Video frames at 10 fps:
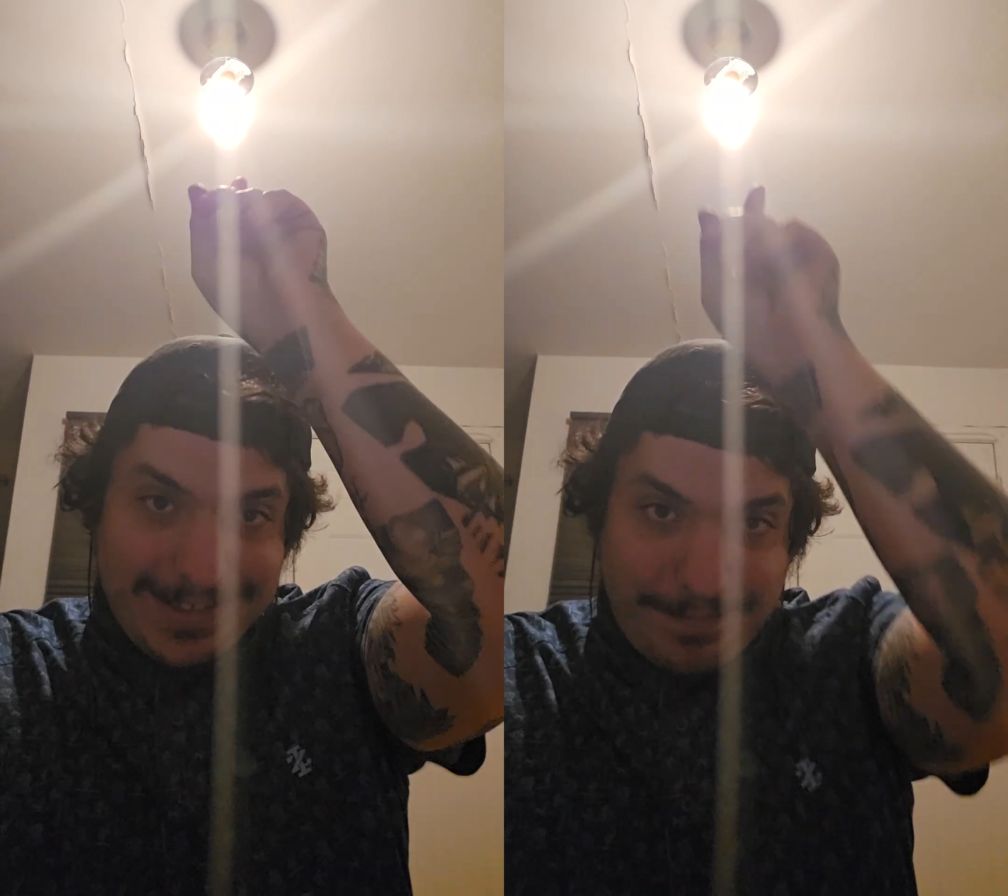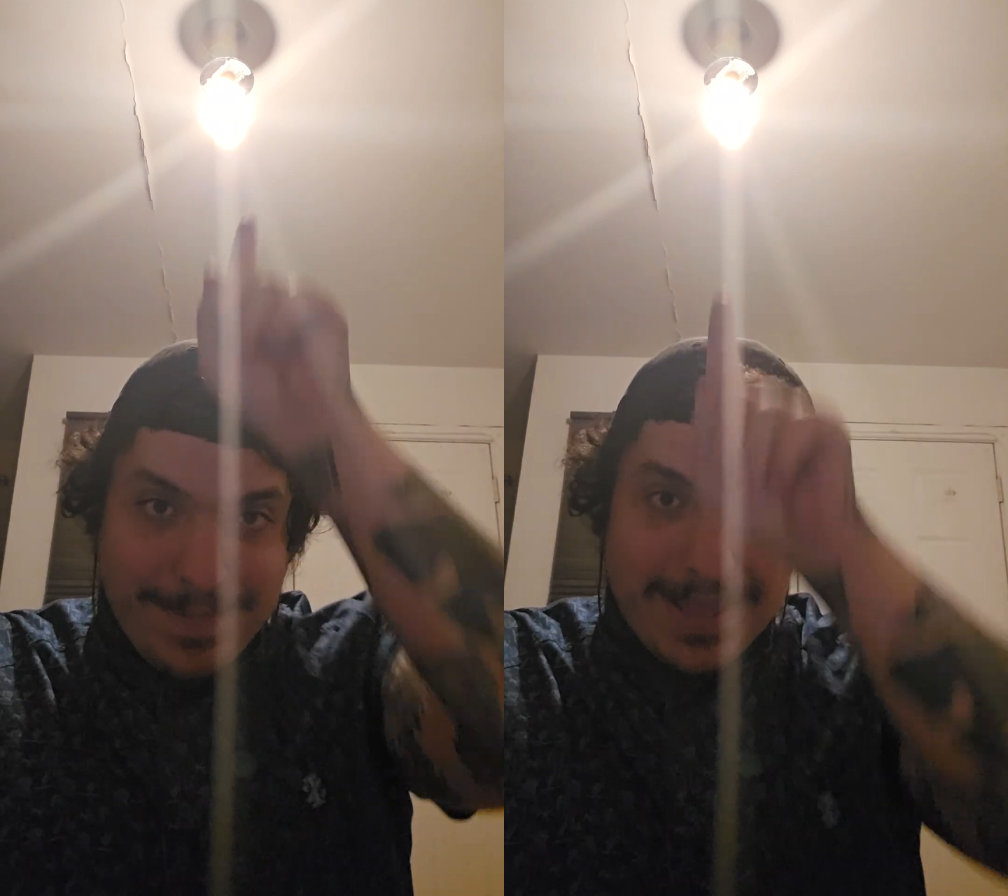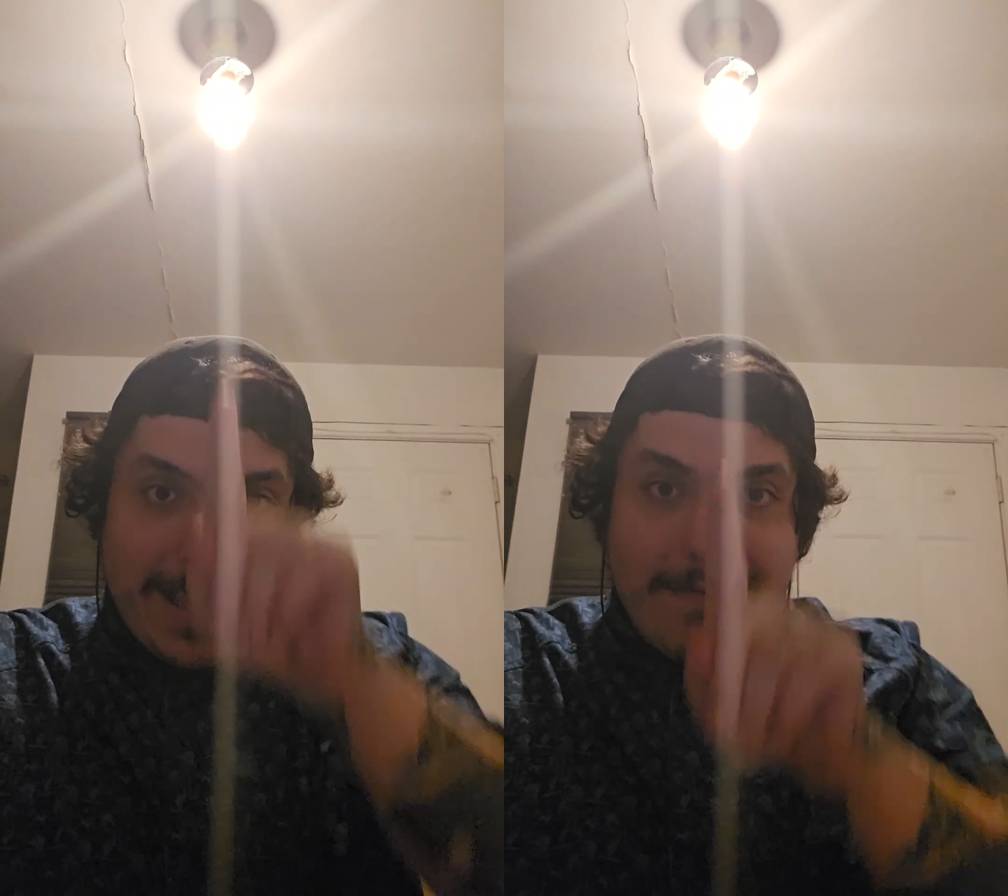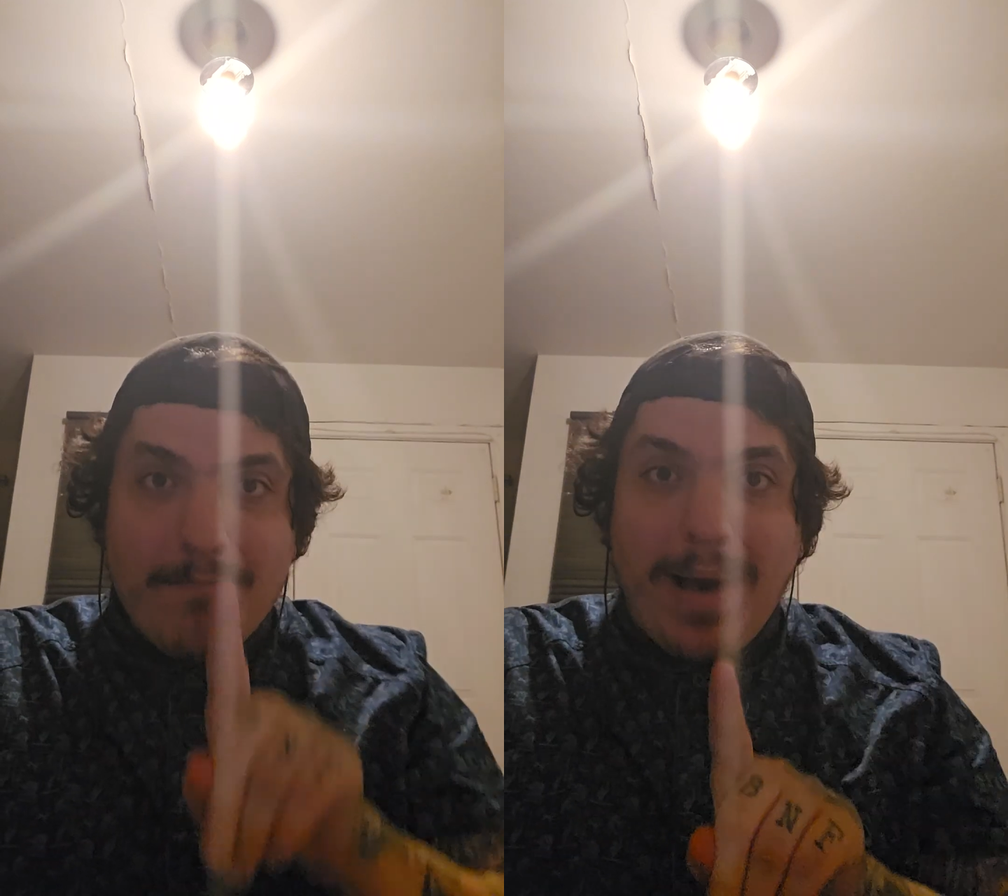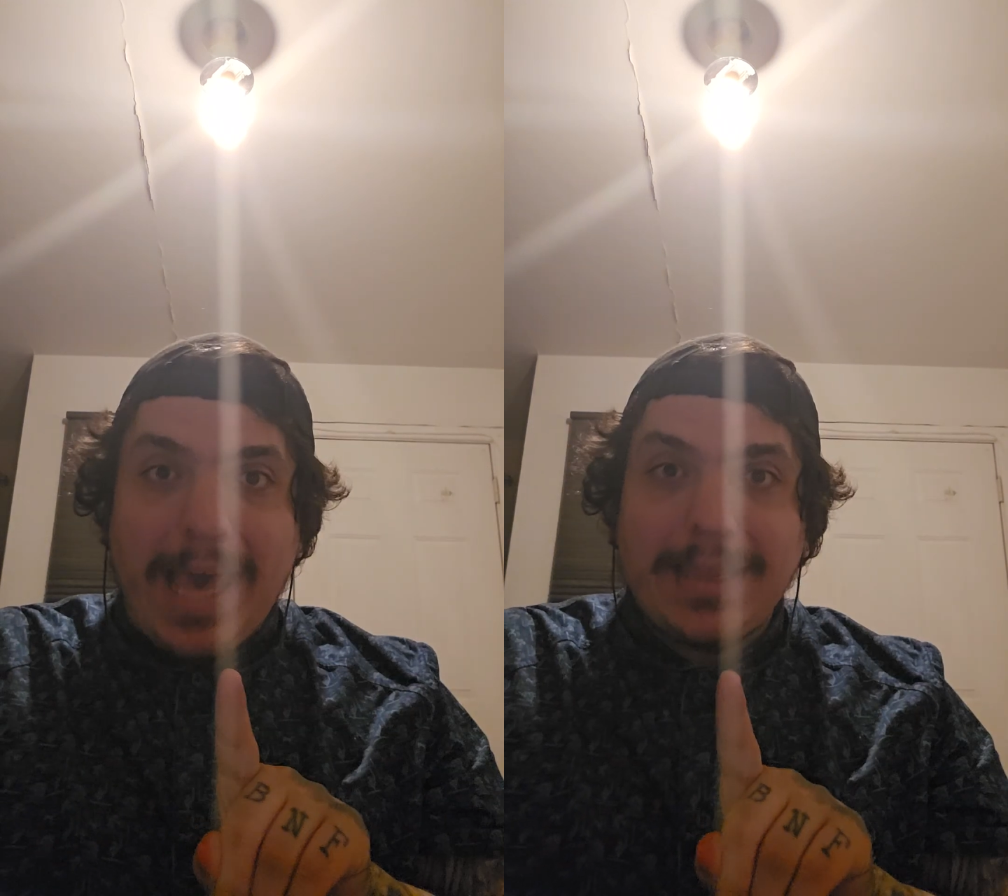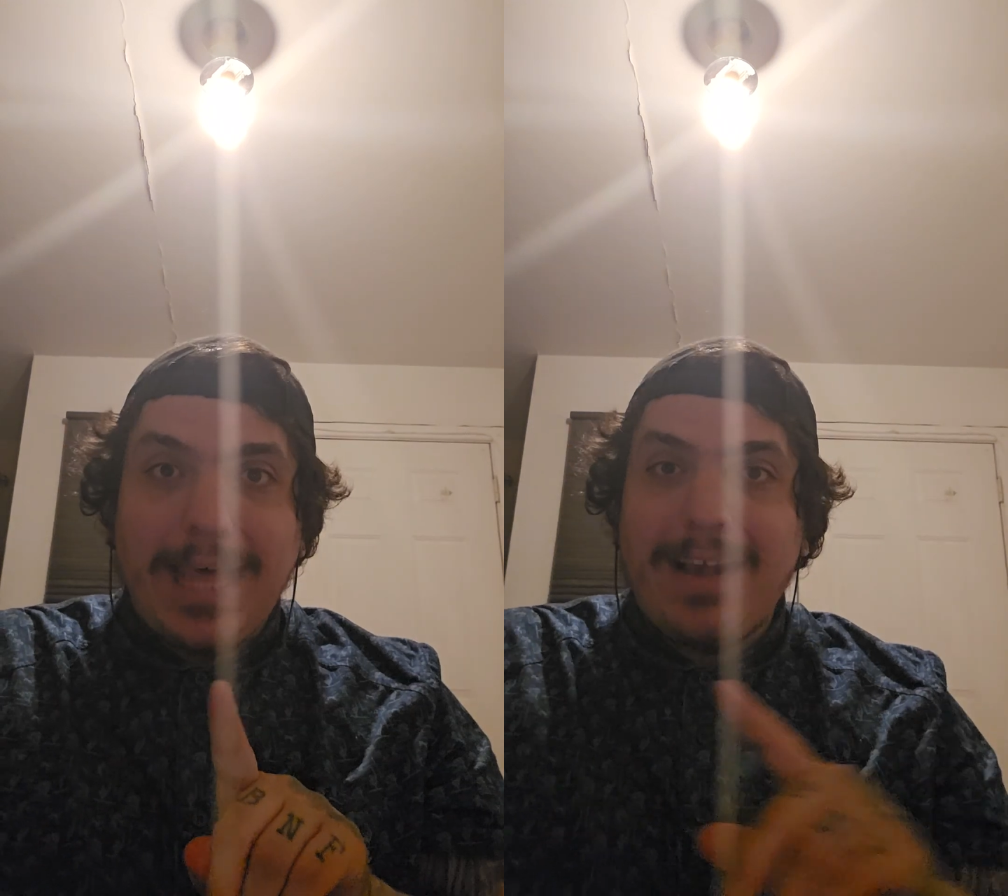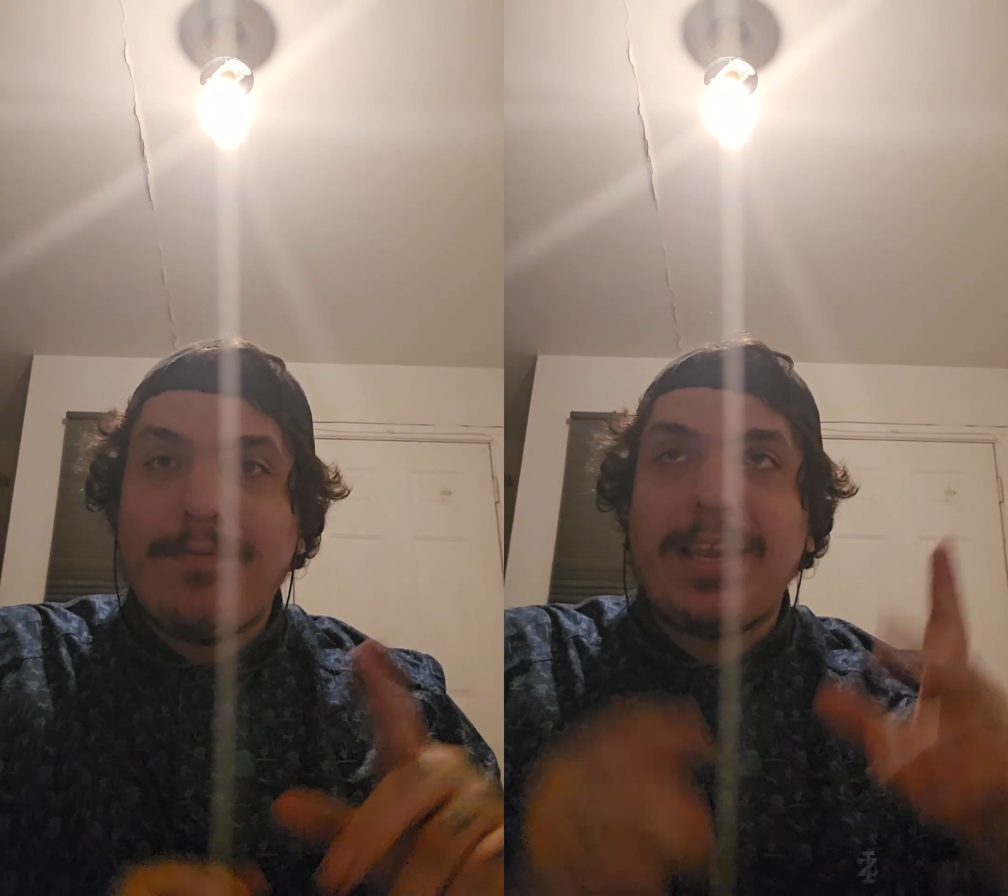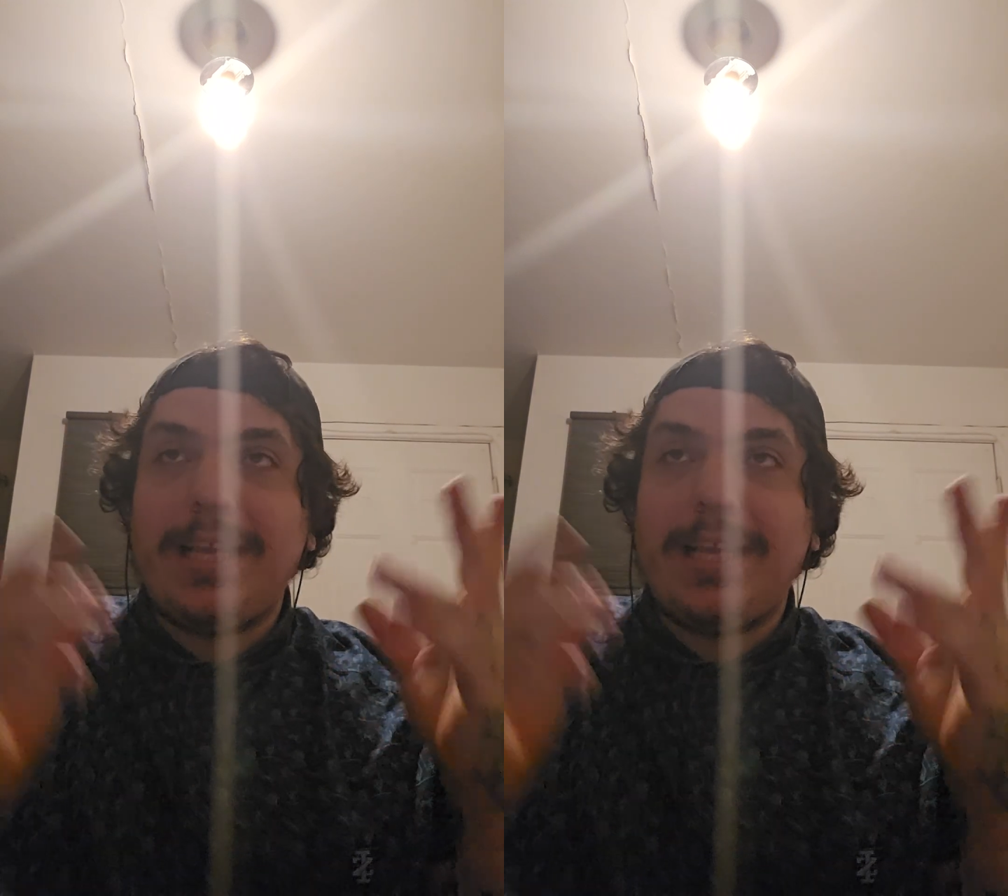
smitten by life.